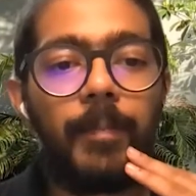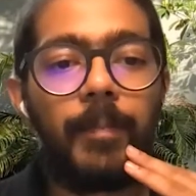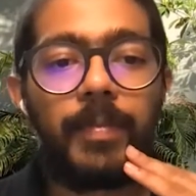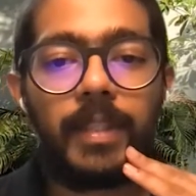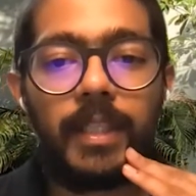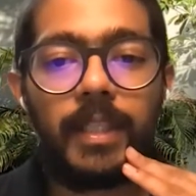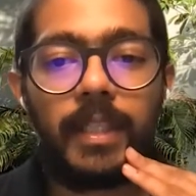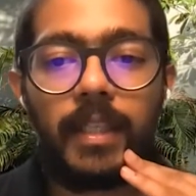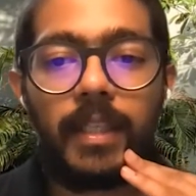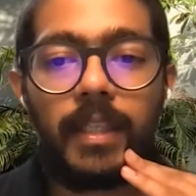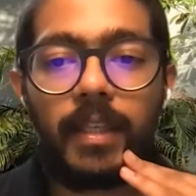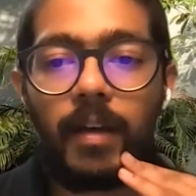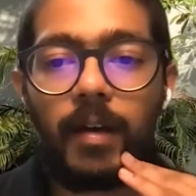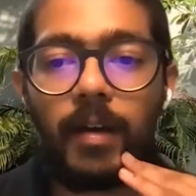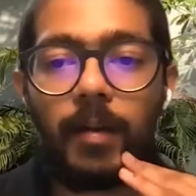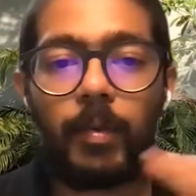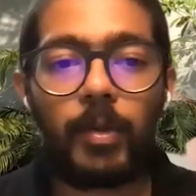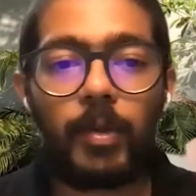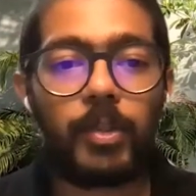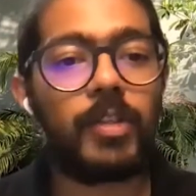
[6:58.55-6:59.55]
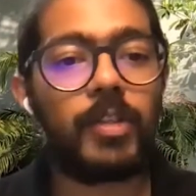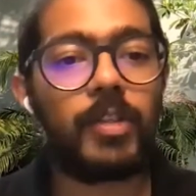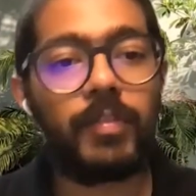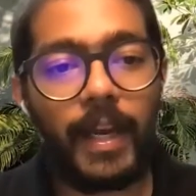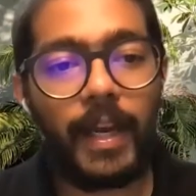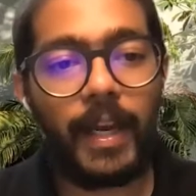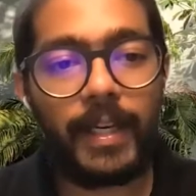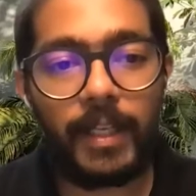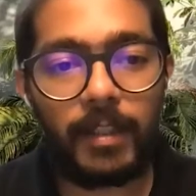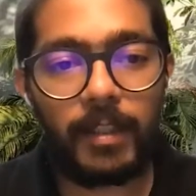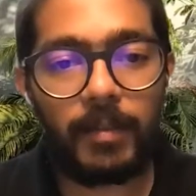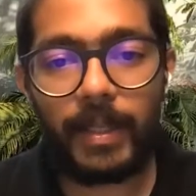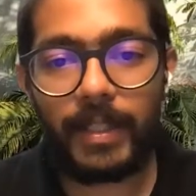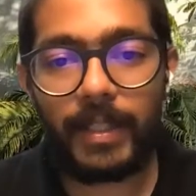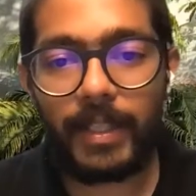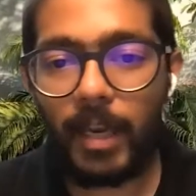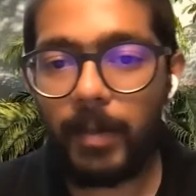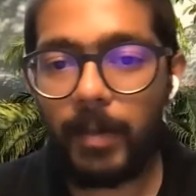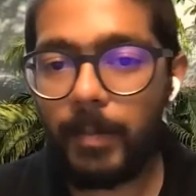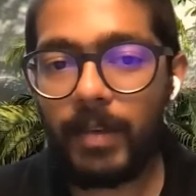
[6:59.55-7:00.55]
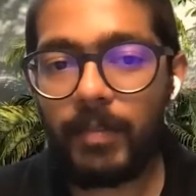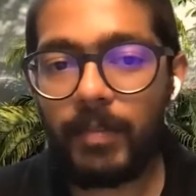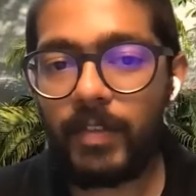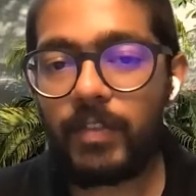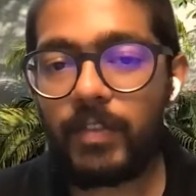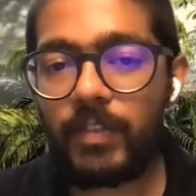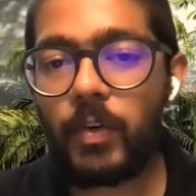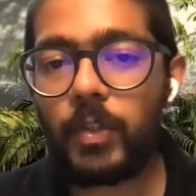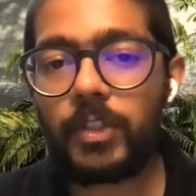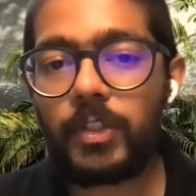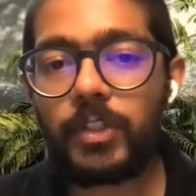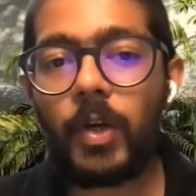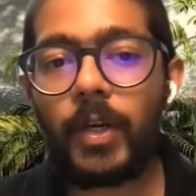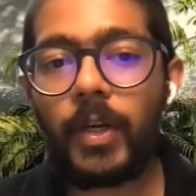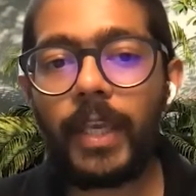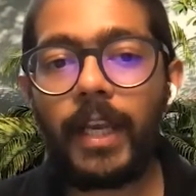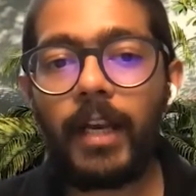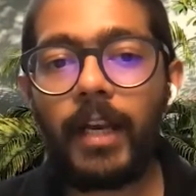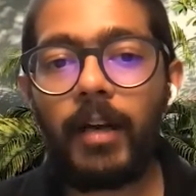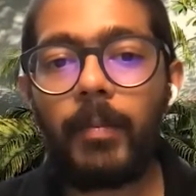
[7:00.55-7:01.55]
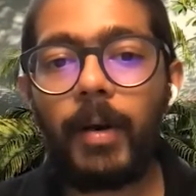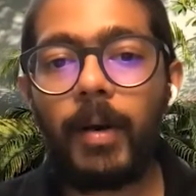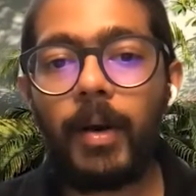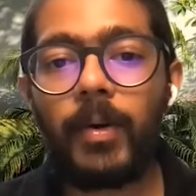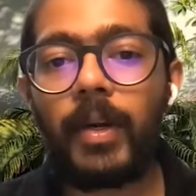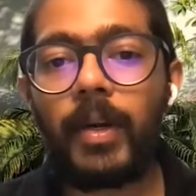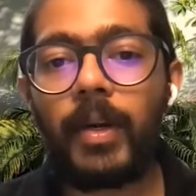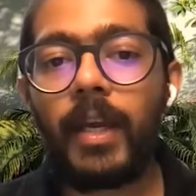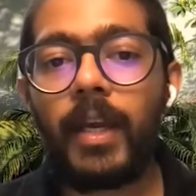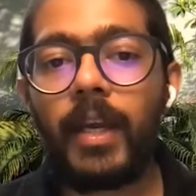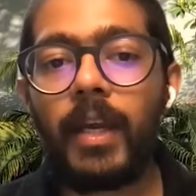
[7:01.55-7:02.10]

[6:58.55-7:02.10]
the post on Viaduct by the Airbnb folks talking about